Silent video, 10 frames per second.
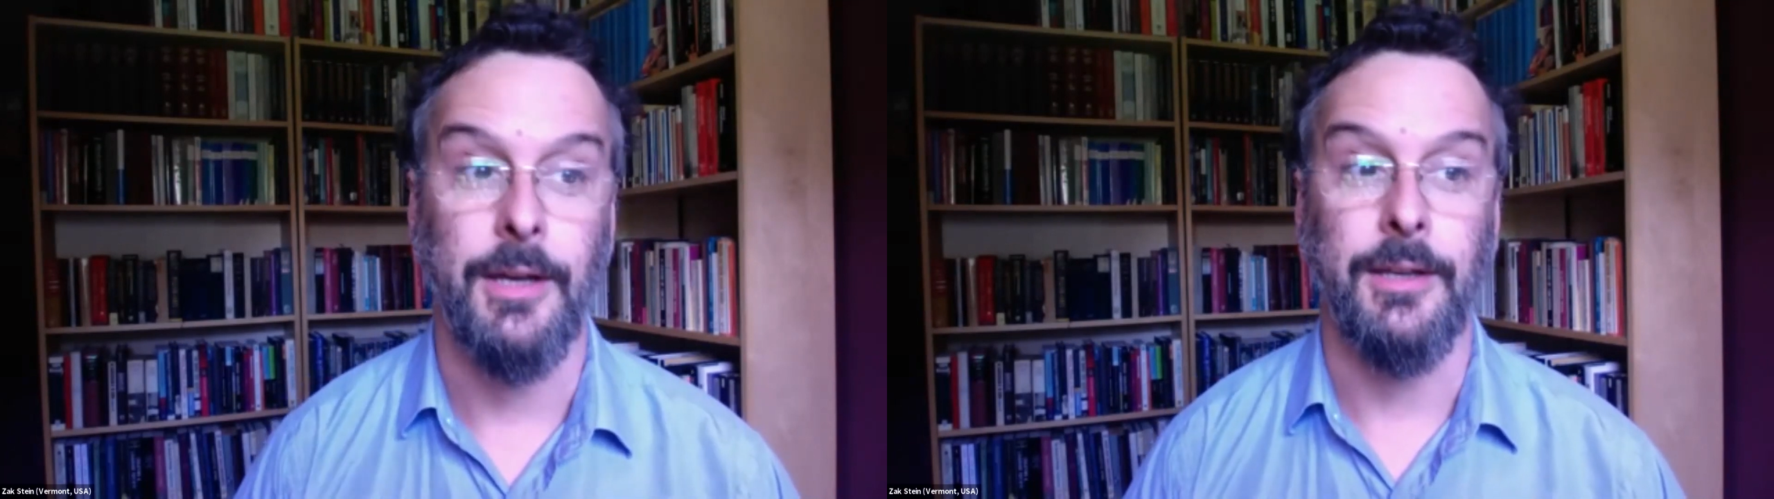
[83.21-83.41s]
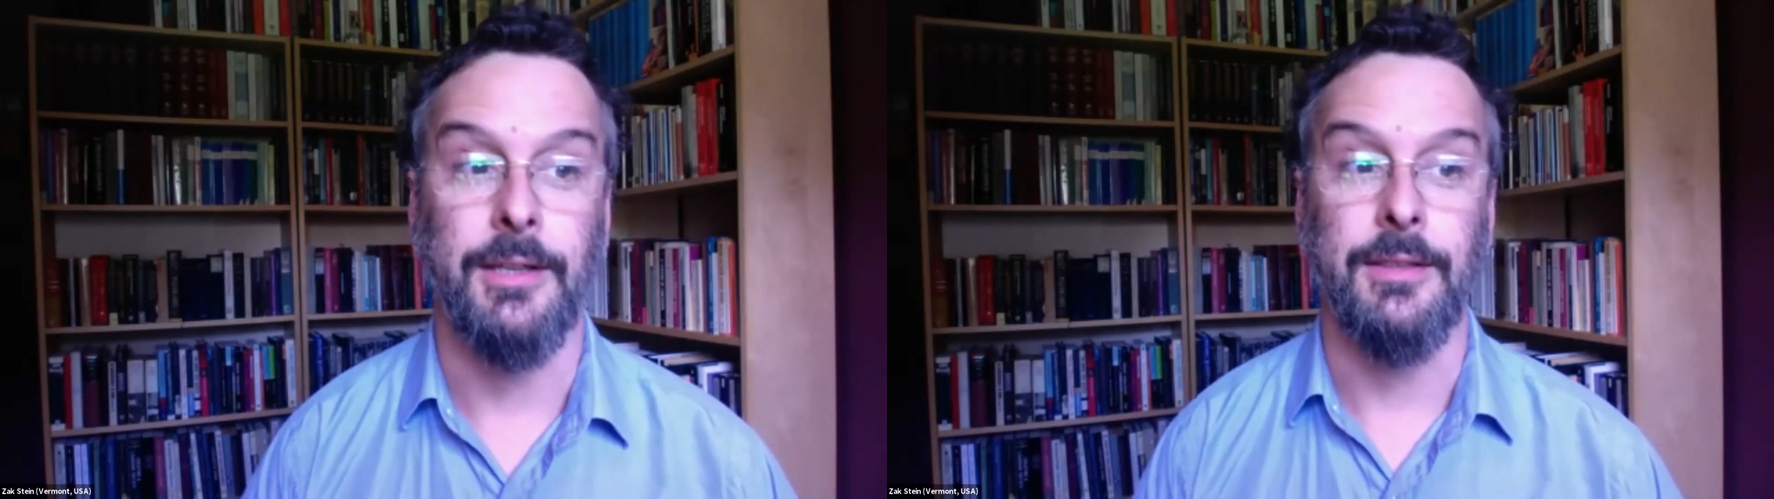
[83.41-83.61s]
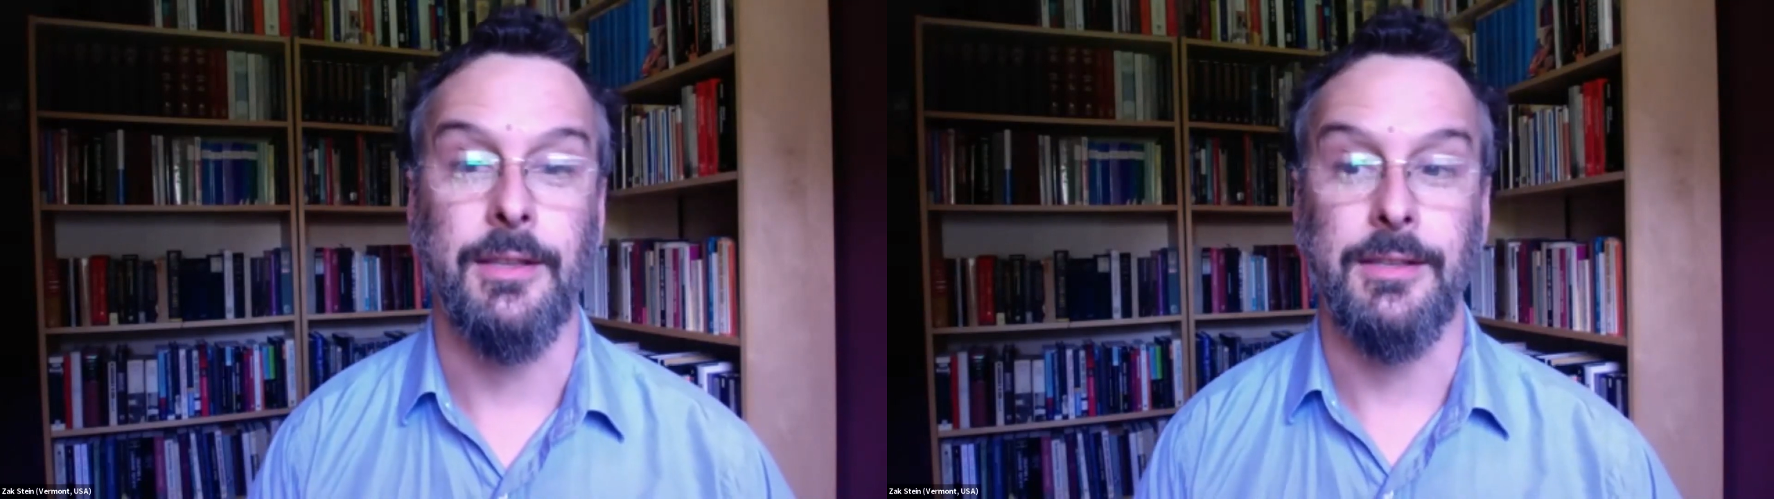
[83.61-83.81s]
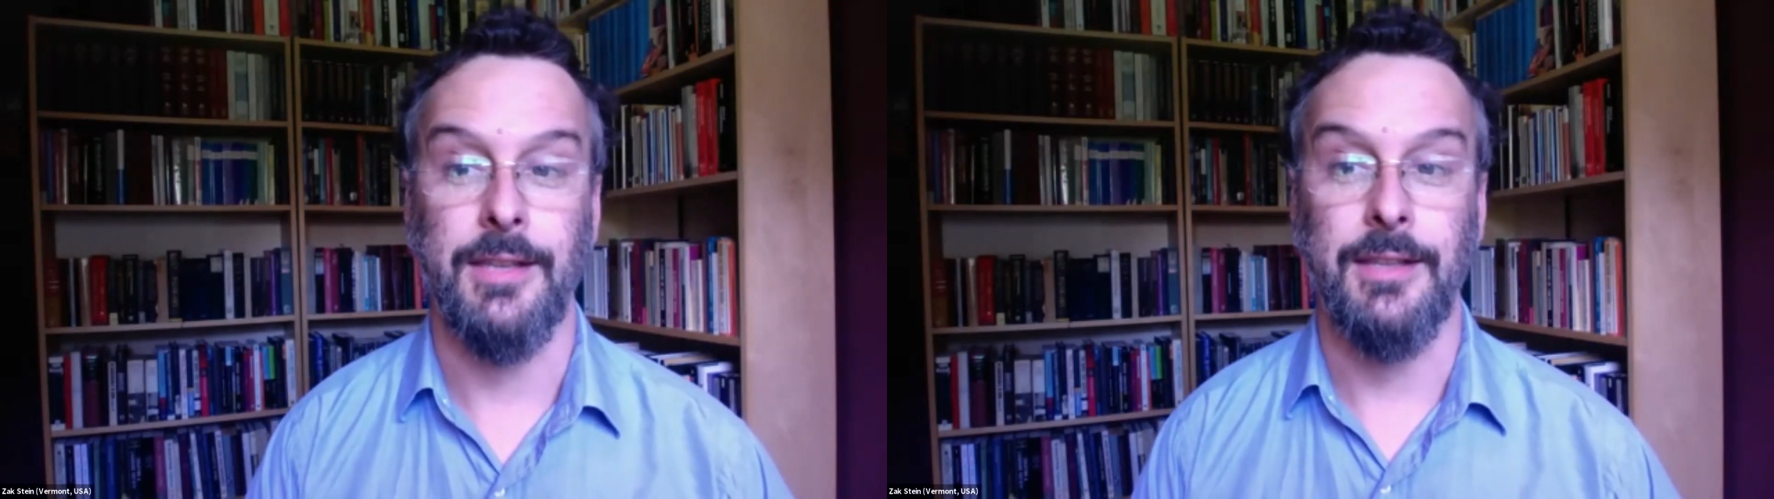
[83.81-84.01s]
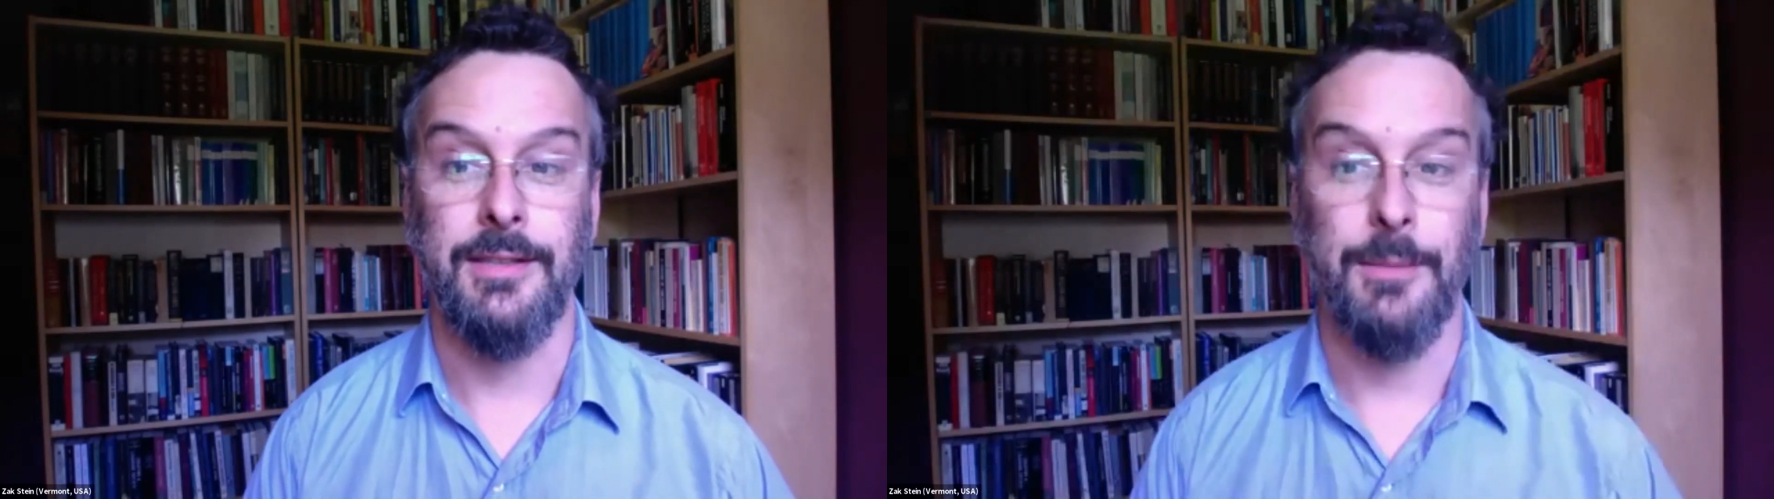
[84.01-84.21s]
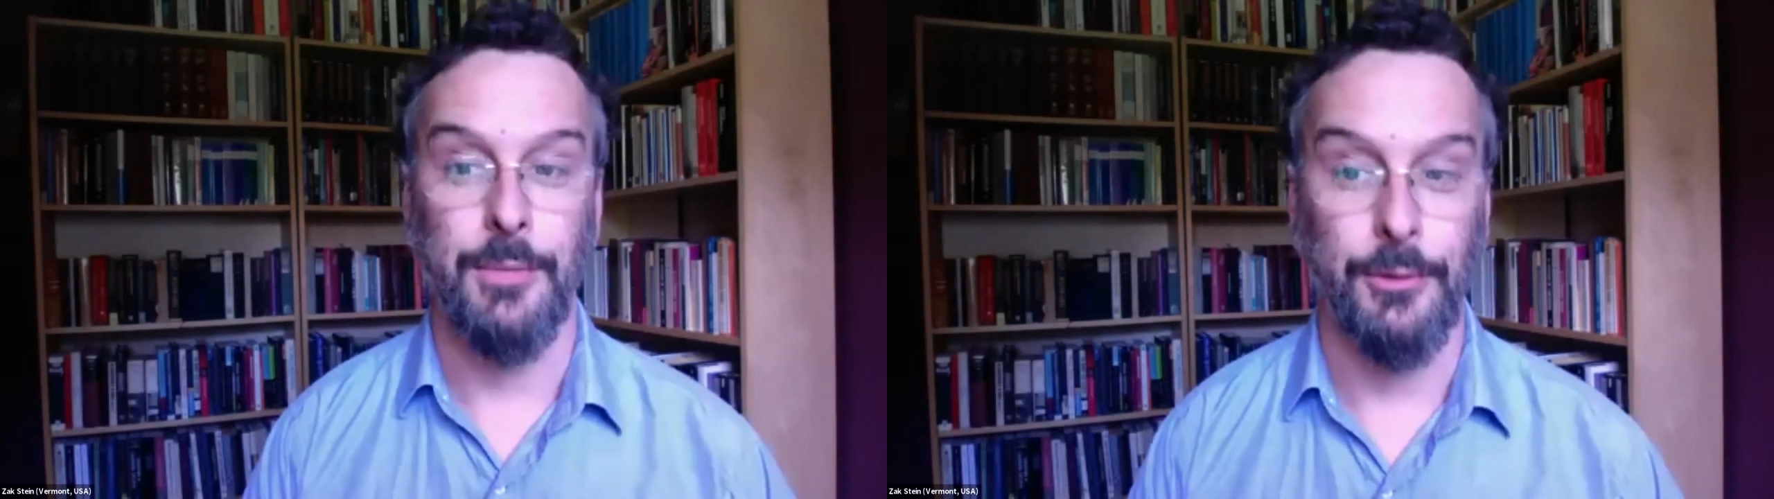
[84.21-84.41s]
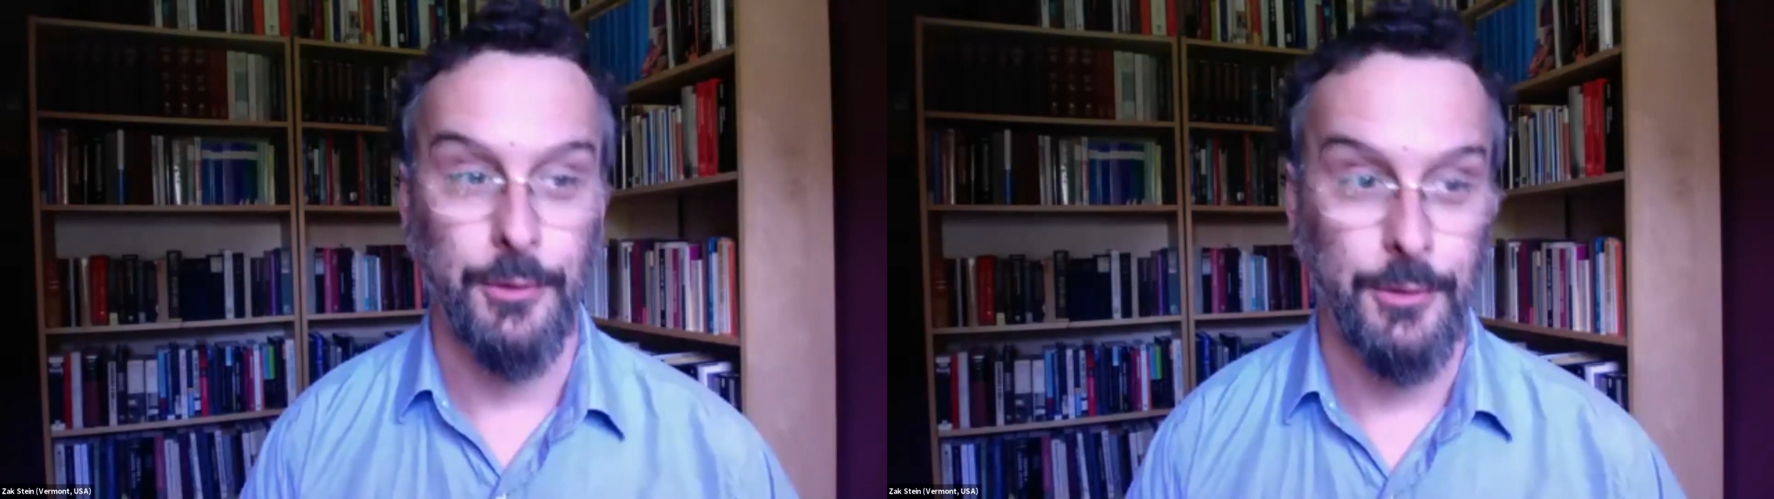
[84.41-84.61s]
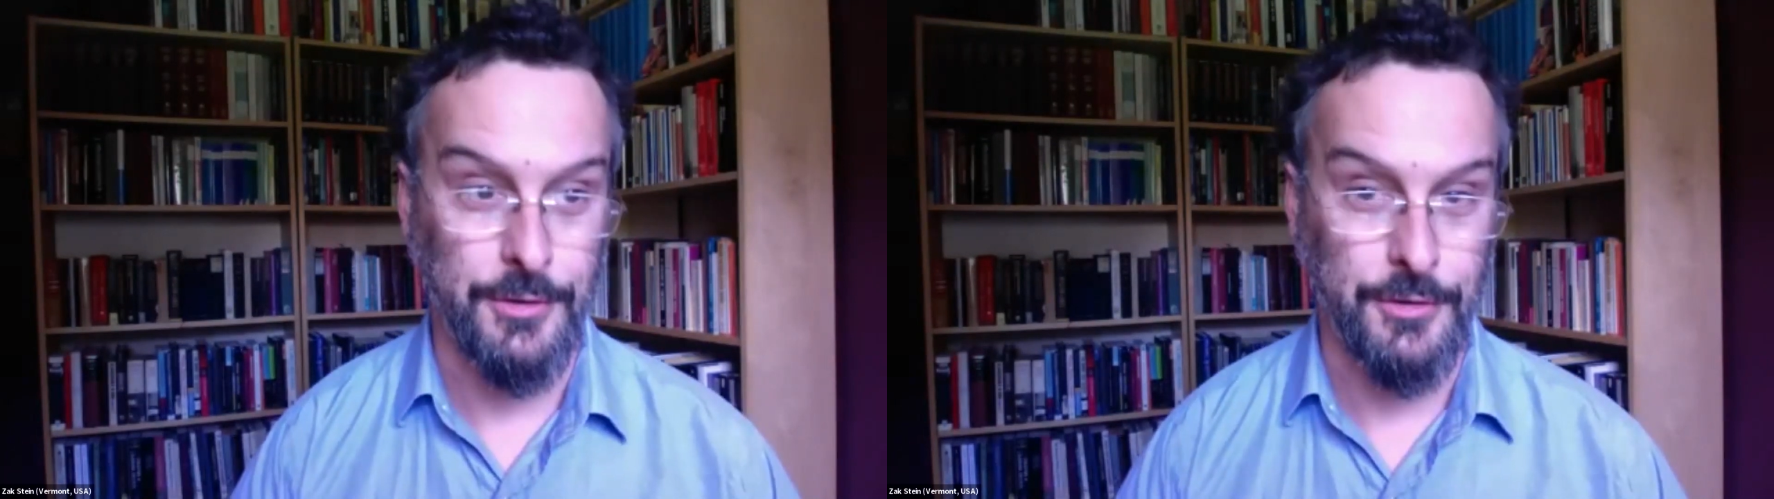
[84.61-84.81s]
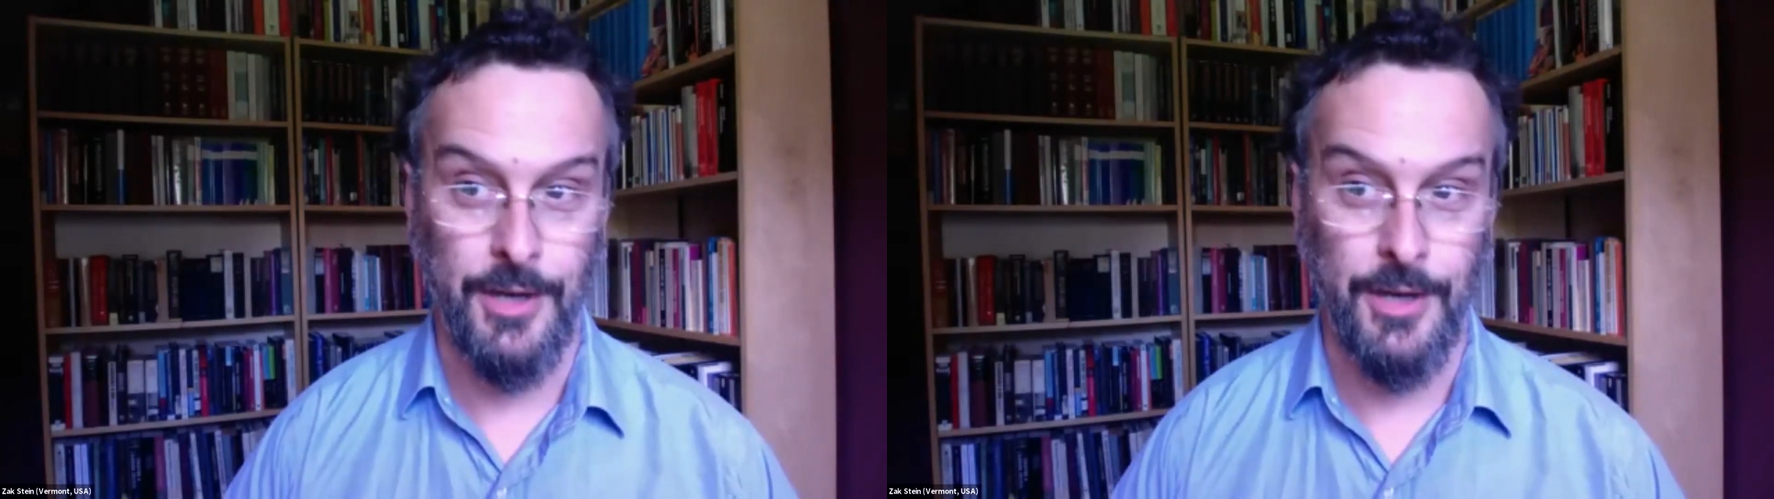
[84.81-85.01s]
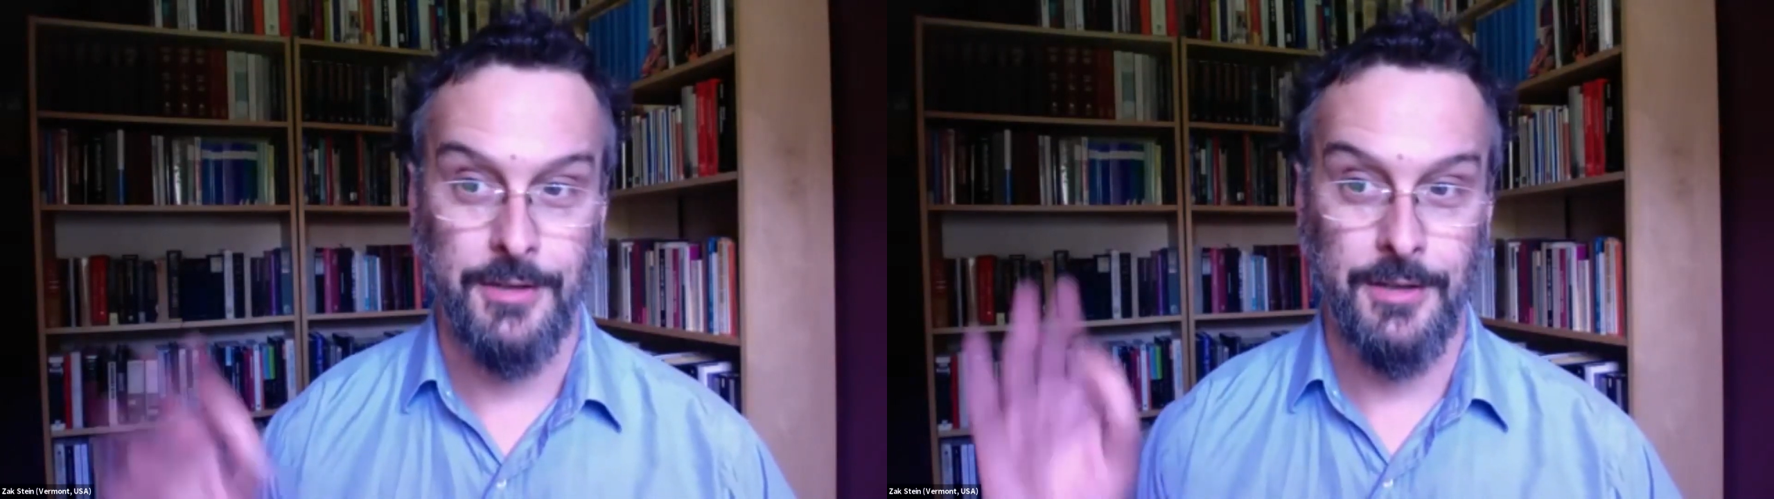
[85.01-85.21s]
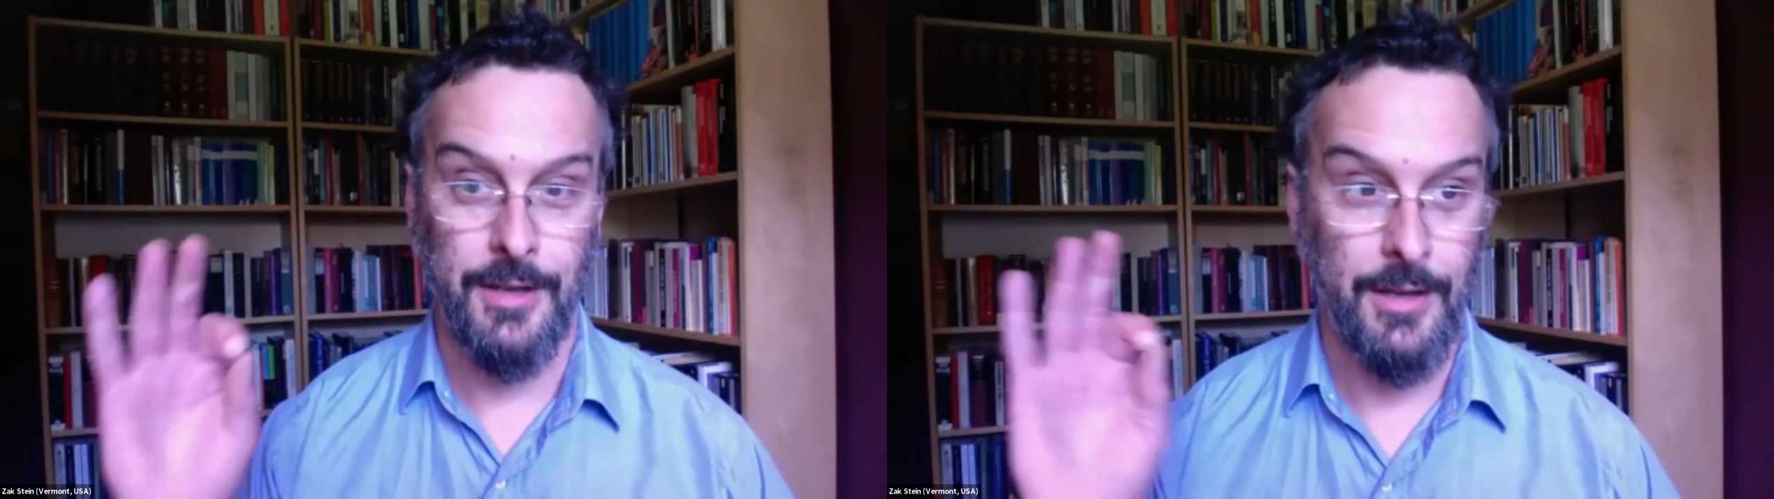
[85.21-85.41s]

in the sense that Bildung is traced